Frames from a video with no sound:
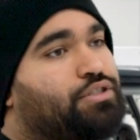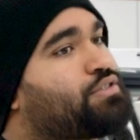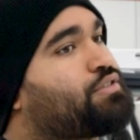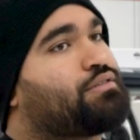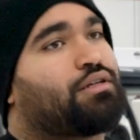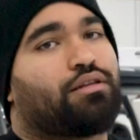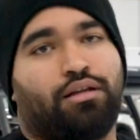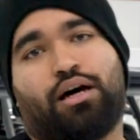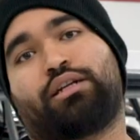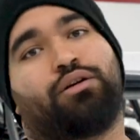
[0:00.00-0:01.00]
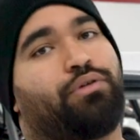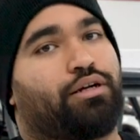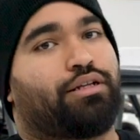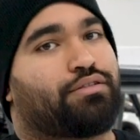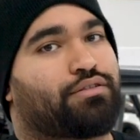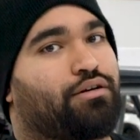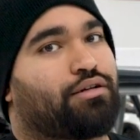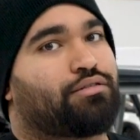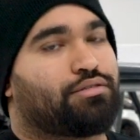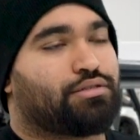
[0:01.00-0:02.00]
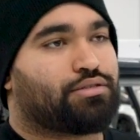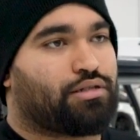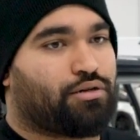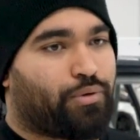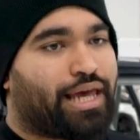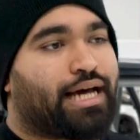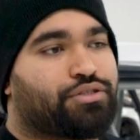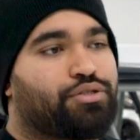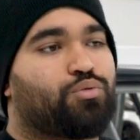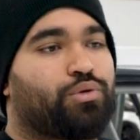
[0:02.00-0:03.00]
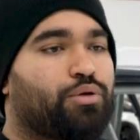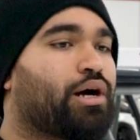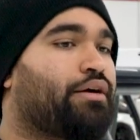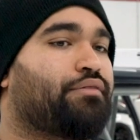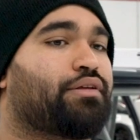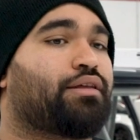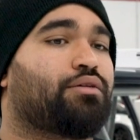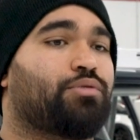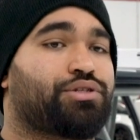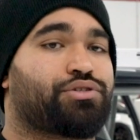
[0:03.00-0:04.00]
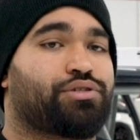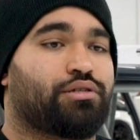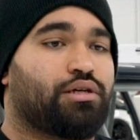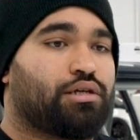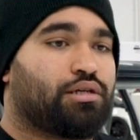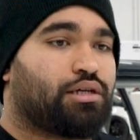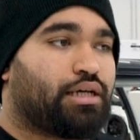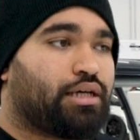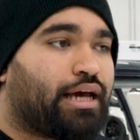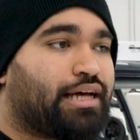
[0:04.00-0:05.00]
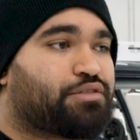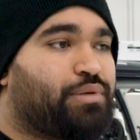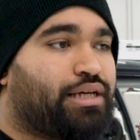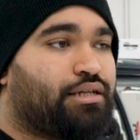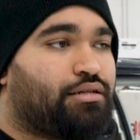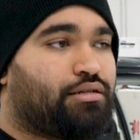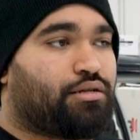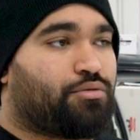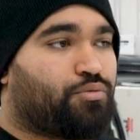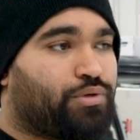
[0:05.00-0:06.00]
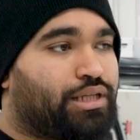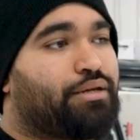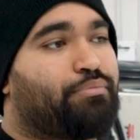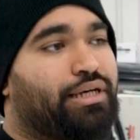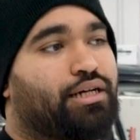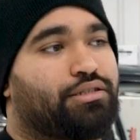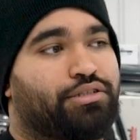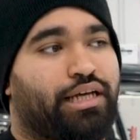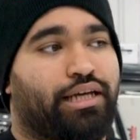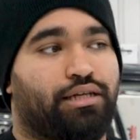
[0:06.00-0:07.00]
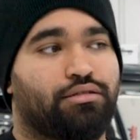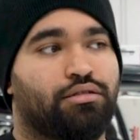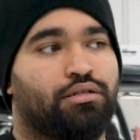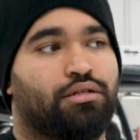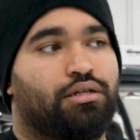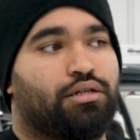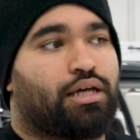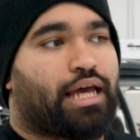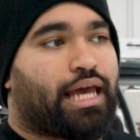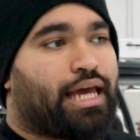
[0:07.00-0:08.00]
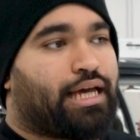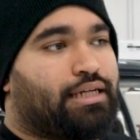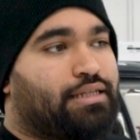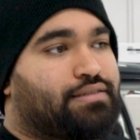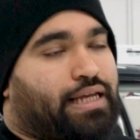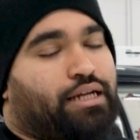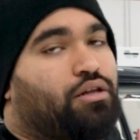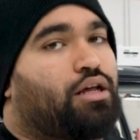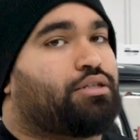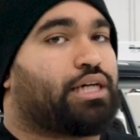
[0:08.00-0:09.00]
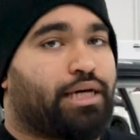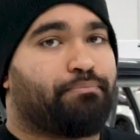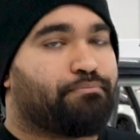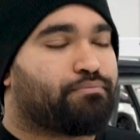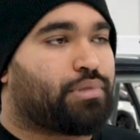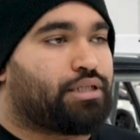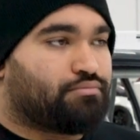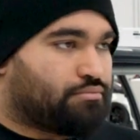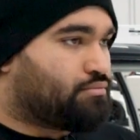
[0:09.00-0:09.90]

there's a lot going on in this car. So we had to rewire everything, which has been a really big undertaking and it's taken a lot of time, but